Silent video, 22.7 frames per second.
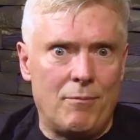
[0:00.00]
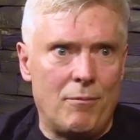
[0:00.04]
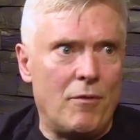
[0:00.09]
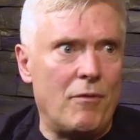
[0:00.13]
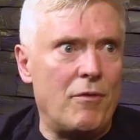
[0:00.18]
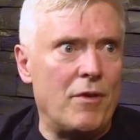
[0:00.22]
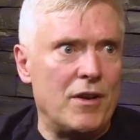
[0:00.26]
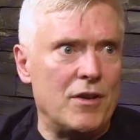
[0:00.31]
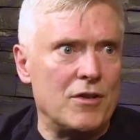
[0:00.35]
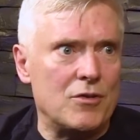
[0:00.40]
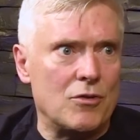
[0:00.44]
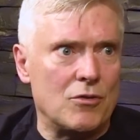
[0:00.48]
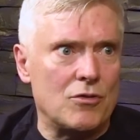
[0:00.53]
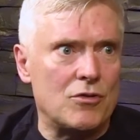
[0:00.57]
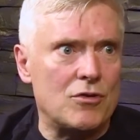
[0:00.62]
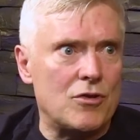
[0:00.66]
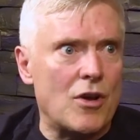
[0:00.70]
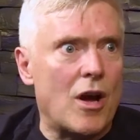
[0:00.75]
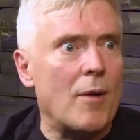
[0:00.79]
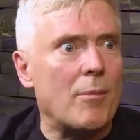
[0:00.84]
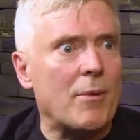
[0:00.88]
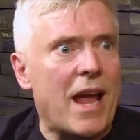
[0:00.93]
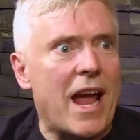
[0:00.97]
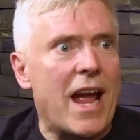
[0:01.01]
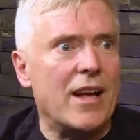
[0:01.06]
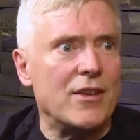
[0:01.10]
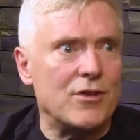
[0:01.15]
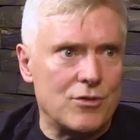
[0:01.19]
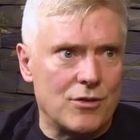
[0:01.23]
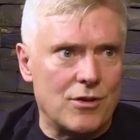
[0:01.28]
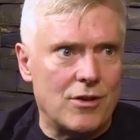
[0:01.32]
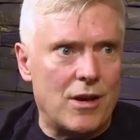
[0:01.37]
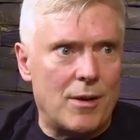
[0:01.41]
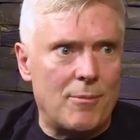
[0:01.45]
fitness will stop
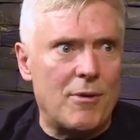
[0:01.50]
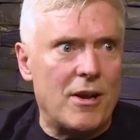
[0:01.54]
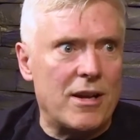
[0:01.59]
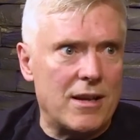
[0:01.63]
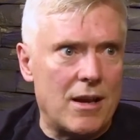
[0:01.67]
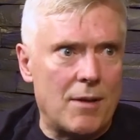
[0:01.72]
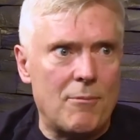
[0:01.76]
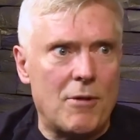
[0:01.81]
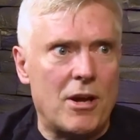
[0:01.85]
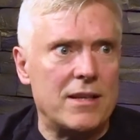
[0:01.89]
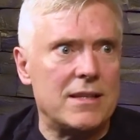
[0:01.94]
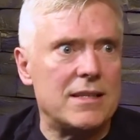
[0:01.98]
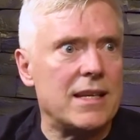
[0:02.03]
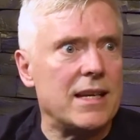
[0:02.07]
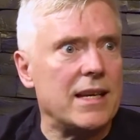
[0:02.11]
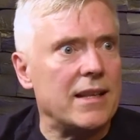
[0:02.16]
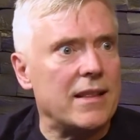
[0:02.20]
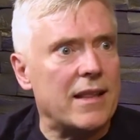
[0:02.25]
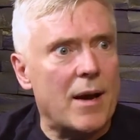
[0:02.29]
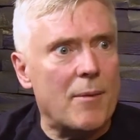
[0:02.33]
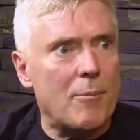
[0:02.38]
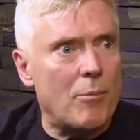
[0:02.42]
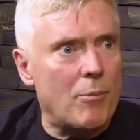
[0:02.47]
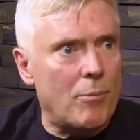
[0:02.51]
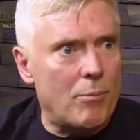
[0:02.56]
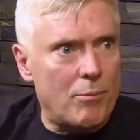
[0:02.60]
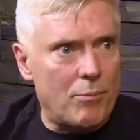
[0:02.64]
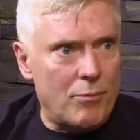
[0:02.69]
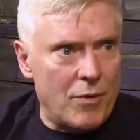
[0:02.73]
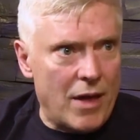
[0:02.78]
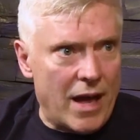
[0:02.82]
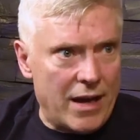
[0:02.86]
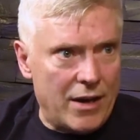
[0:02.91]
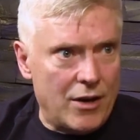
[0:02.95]
cancer, and I'm not saying that
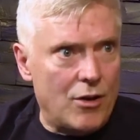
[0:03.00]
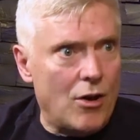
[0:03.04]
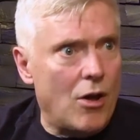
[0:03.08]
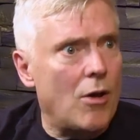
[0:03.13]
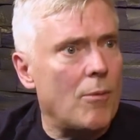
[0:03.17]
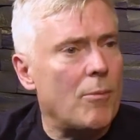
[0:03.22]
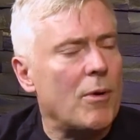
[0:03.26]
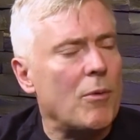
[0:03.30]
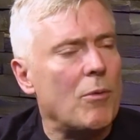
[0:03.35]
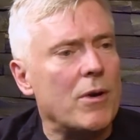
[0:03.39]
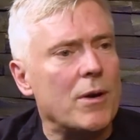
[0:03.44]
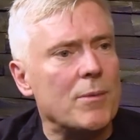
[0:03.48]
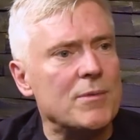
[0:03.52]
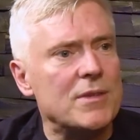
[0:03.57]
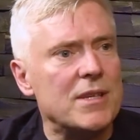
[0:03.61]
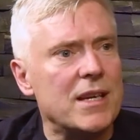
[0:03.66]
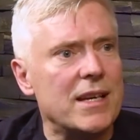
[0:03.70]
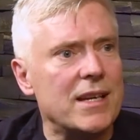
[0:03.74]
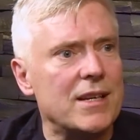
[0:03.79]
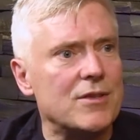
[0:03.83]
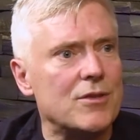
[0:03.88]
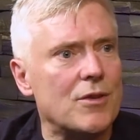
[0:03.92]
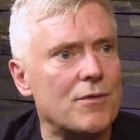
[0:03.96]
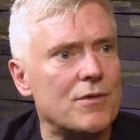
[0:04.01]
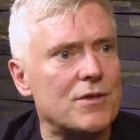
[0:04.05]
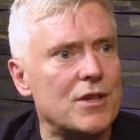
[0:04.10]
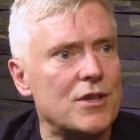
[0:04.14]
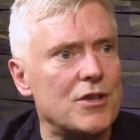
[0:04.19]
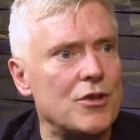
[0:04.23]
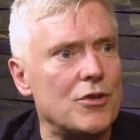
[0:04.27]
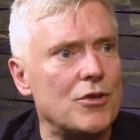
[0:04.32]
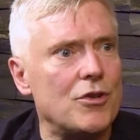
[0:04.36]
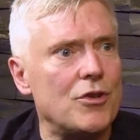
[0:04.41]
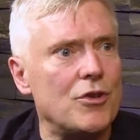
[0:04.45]
that at all, but what I'm saying is all of a
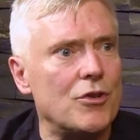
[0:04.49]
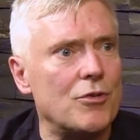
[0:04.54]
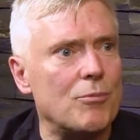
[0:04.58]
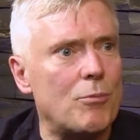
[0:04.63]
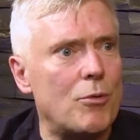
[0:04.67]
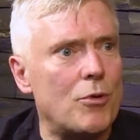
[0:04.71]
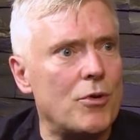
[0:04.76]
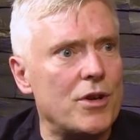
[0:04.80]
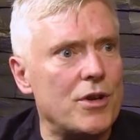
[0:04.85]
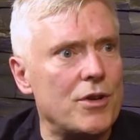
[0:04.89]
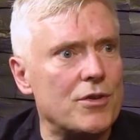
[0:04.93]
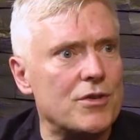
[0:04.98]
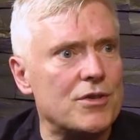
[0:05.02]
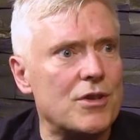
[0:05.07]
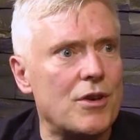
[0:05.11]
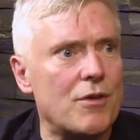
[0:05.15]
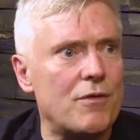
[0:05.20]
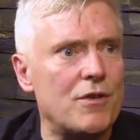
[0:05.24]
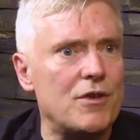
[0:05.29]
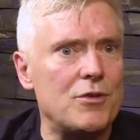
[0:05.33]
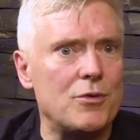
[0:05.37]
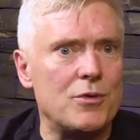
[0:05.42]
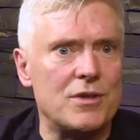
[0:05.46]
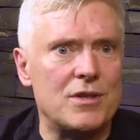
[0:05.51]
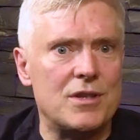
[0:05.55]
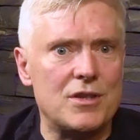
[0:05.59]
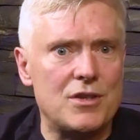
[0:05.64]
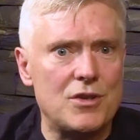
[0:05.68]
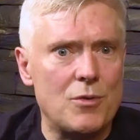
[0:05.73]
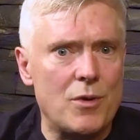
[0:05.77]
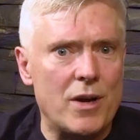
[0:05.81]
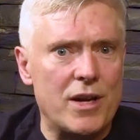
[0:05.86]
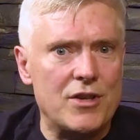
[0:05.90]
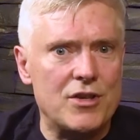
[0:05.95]
sudden you're putting yourself into a
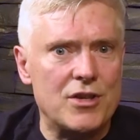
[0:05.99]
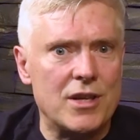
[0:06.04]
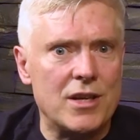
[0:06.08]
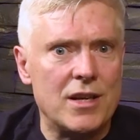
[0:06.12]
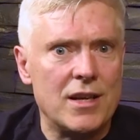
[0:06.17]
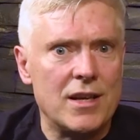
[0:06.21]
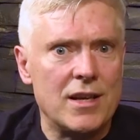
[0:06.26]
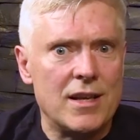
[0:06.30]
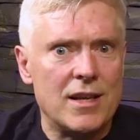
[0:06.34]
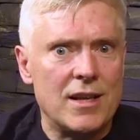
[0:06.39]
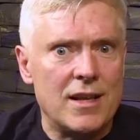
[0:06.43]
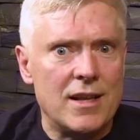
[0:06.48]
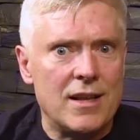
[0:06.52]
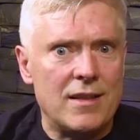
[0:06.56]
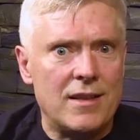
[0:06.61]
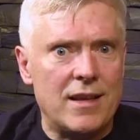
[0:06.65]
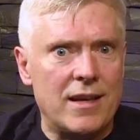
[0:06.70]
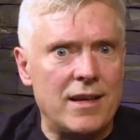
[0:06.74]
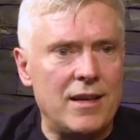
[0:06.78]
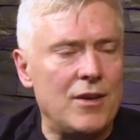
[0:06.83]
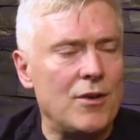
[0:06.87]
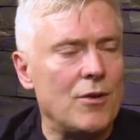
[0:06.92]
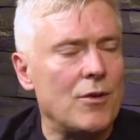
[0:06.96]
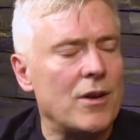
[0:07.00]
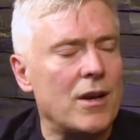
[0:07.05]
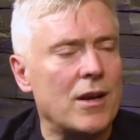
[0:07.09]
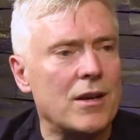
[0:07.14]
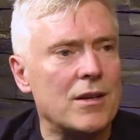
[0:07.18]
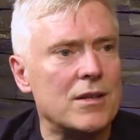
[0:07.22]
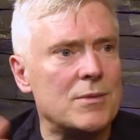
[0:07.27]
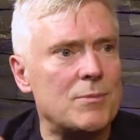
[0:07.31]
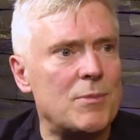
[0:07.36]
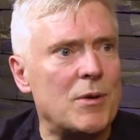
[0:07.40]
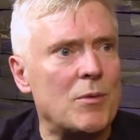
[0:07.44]
situation that, I'm going
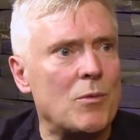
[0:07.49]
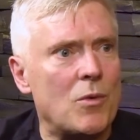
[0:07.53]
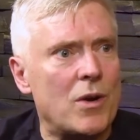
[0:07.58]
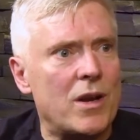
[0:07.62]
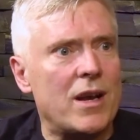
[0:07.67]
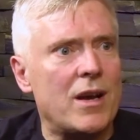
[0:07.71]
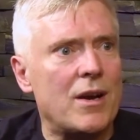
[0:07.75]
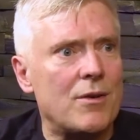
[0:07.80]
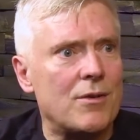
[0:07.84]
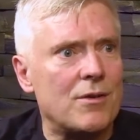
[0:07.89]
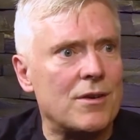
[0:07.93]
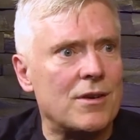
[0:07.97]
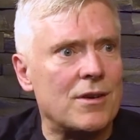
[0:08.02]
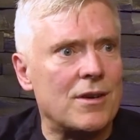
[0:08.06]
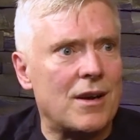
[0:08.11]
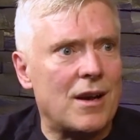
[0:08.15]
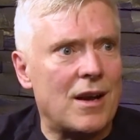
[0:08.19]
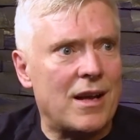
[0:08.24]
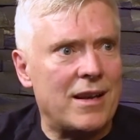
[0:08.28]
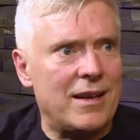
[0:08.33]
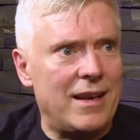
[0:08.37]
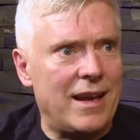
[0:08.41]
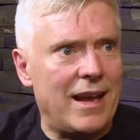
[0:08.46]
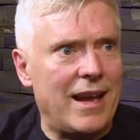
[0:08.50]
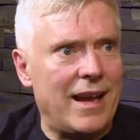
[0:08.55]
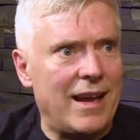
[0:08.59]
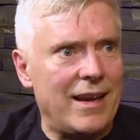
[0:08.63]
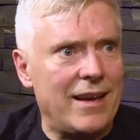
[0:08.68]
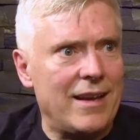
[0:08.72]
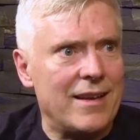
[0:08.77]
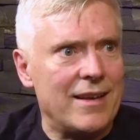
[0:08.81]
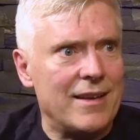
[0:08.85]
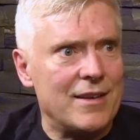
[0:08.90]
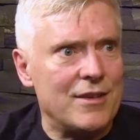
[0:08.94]
to spend 1 hour a
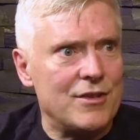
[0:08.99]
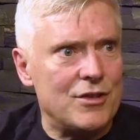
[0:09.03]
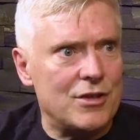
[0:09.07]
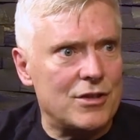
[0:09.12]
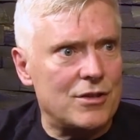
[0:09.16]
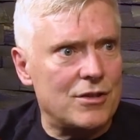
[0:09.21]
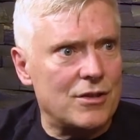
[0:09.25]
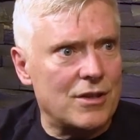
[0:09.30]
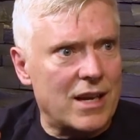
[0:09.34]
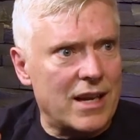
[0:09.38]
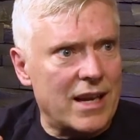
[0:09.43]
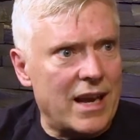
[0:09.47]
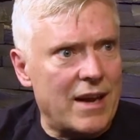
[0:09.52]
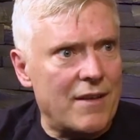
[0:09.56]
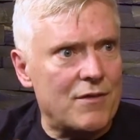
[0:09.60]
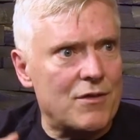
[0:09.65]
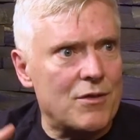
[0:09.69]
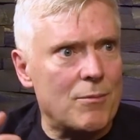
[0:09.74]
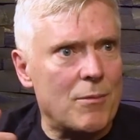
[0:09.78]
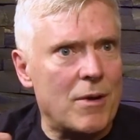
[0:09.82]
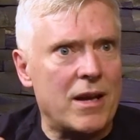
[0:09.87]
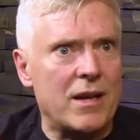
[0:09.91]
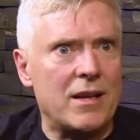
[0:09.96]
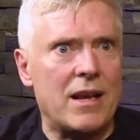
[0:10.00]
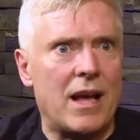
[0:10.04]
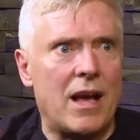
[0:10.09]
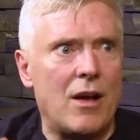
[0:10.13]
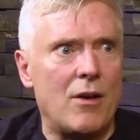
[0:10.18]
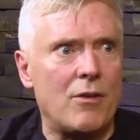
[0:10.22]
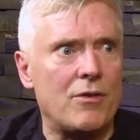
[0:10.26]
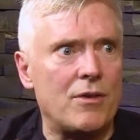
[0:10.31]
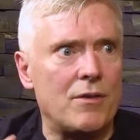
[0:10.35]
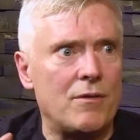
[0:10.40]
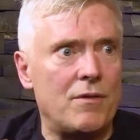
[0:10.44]
day just looking after my
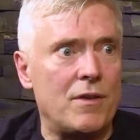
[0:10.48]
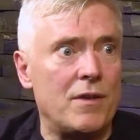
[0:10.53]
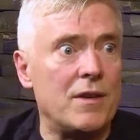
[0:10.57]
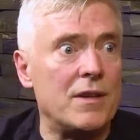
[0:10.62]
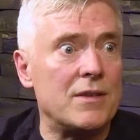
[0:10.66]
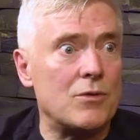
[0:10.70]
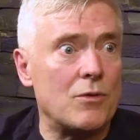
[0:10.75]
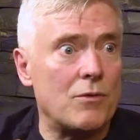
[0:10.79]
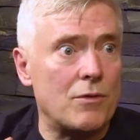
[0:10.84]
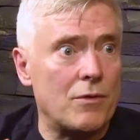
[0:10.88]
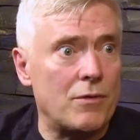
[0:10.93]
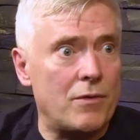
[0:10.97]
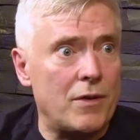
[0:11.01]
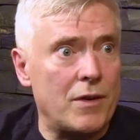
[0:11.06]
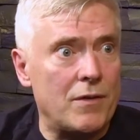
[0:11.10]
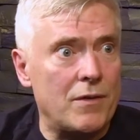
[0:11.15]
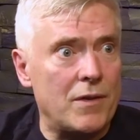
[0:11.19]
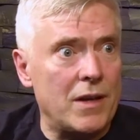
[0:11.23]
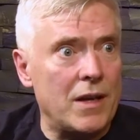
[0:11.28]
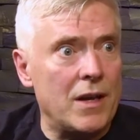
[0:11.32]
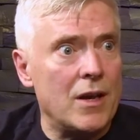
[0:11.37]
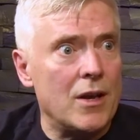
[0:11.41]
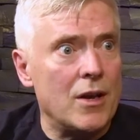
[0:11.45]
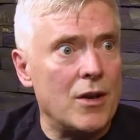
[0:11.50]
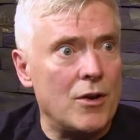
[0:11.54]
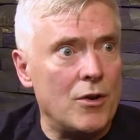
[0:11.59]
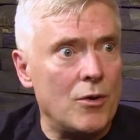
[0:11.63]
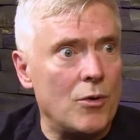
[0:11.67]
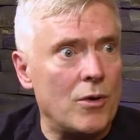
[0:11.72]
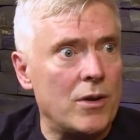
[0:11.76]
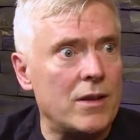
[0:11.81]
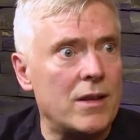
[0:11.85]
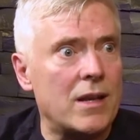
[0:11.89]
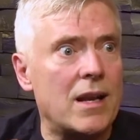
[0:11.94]
health and fitness over 50,
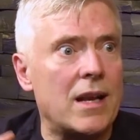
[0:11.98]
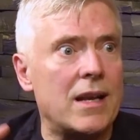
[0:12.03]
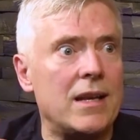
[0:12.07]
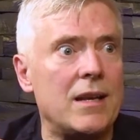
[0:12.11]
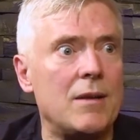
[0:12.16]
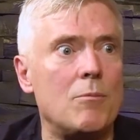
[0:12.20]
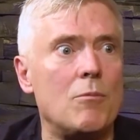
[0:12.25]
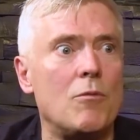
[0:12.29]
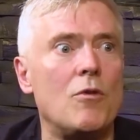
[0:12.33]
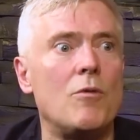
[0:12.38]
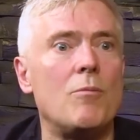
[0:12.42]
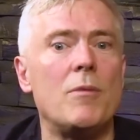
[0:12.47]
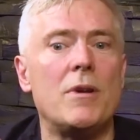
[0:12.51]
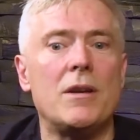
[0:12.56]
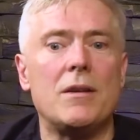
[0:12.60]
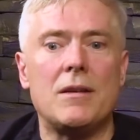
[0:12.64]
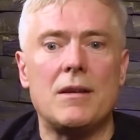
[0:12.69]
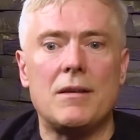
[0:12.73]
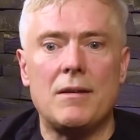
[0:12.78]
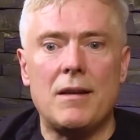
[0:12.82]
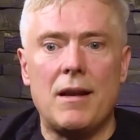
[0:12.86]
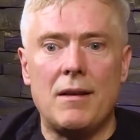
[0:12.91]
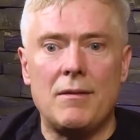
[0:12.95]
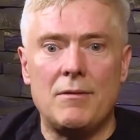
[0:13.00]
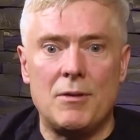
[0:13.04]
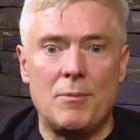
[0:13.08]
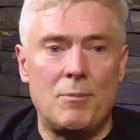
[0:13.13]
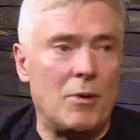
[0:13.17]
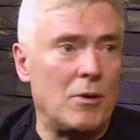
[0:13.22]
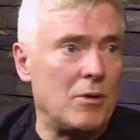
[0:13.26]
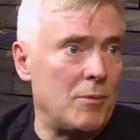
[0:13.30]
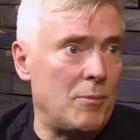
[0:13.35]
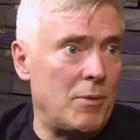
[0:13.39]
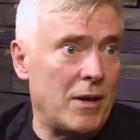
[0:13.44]
knowing that I need movement to
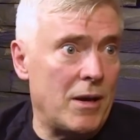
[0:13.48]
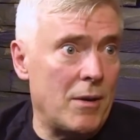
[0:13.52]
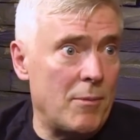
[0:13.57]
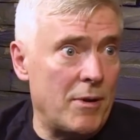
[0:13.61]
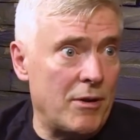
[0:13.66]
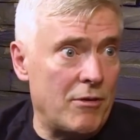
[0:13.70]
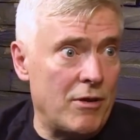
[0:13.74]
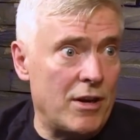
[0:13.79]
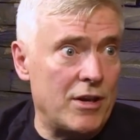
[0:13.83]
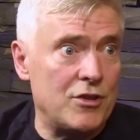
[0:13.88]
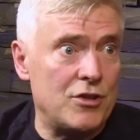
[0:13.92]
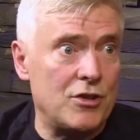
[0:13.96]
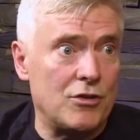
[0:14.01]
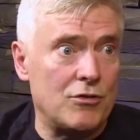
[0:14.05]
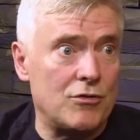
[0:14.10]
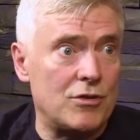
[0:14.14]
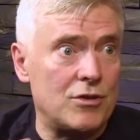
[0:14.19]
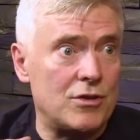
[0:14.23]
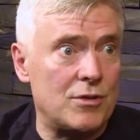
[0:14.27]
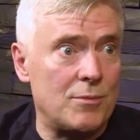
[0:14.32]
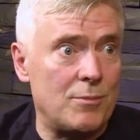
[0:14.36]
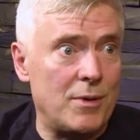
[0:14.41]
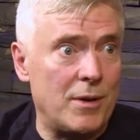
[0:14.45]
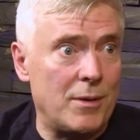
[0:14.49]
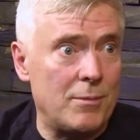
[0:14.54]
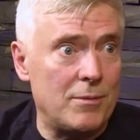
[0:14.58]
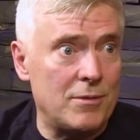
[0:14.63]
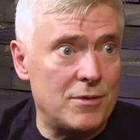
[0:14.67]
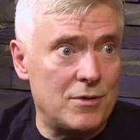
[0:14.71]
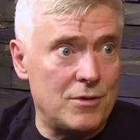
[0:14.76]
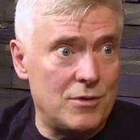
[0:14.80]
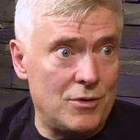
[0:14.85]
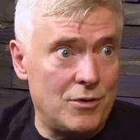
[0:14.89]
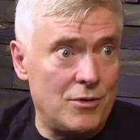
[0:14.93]
be able to pick up my grandchildren, to be able
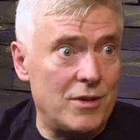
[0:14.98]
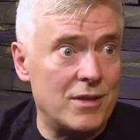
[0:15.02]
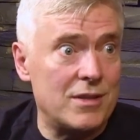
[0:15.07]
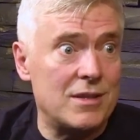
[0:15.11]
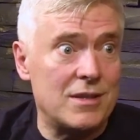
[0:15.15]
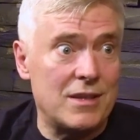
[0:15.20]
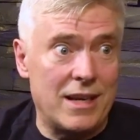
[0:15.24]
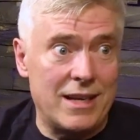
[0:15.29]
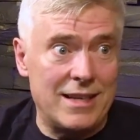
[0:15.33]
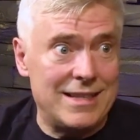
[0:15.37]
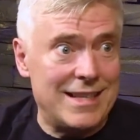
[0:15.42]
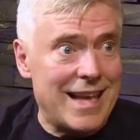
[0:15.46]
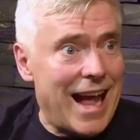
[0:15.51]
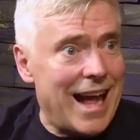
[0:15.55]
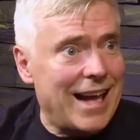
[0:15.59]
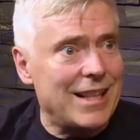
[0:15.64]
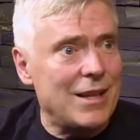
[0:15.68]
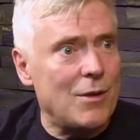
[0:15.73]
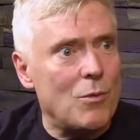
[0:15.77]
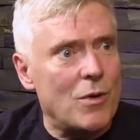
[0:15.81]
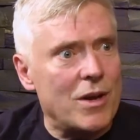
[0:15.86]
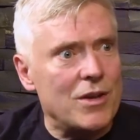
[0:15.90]
to do this, exactly what